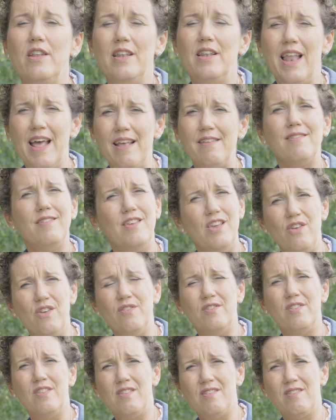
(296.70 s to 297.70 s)
Let's
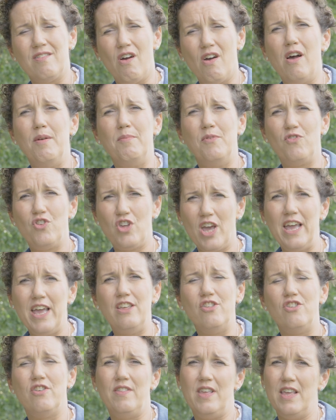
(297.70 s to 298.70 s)
use this time of
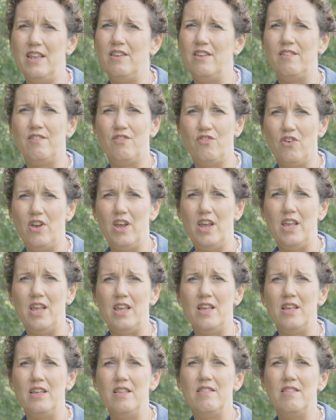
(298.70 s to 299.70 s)
change in the industry
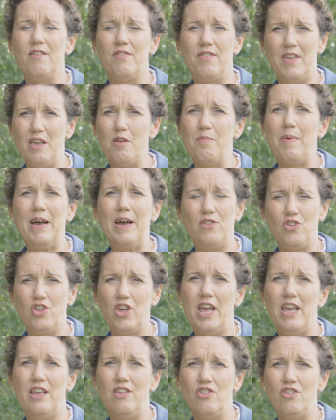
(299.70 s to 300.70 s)
to think about
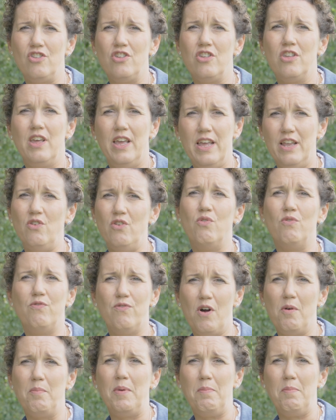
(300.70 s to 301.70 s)
change in your
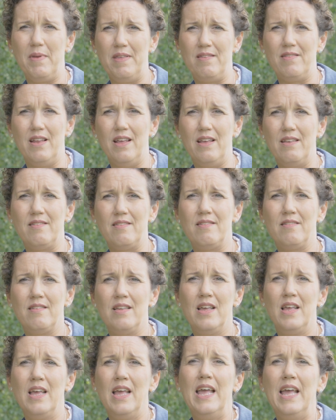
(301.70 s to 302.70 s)
farming business.
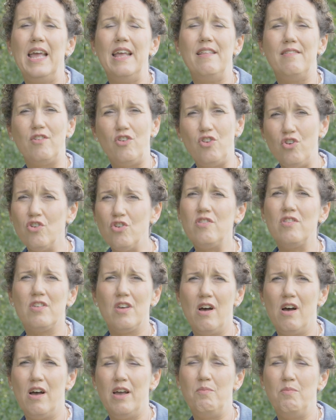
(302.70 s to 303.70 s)
It's a good
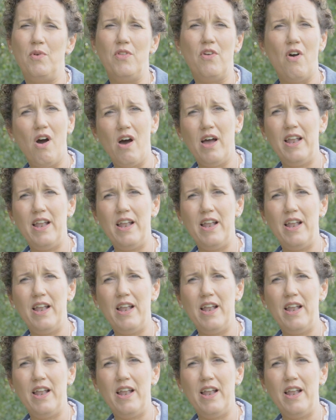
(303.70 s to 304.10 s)
time with high